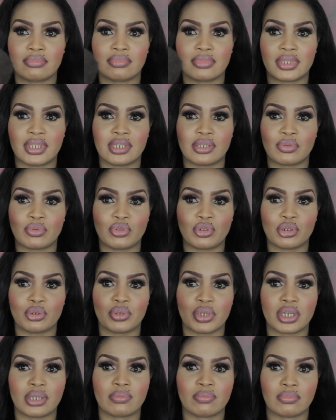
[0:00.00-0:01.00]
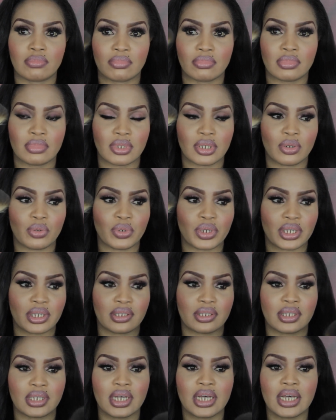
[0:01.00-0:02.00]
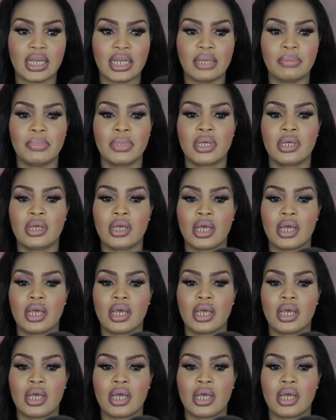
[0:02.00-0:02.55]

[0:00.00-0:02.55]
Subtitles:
this would do it the quickest time.